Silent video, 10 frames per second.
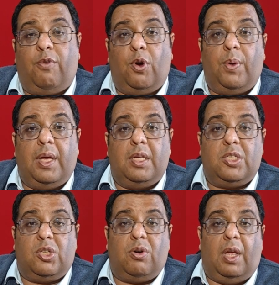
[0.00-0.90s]
following
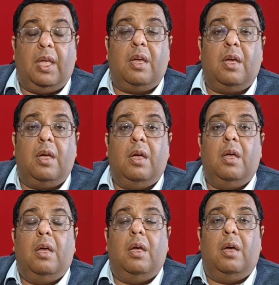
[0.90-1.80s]
a strike
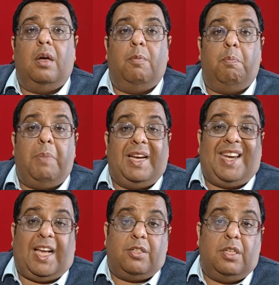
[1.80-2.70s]
by
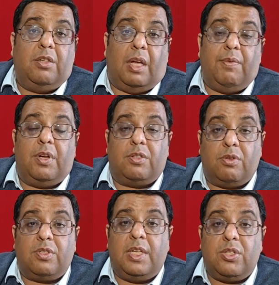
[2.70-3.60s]
taxi driver
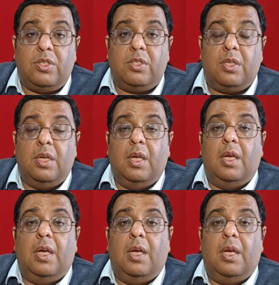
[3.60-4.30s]
associations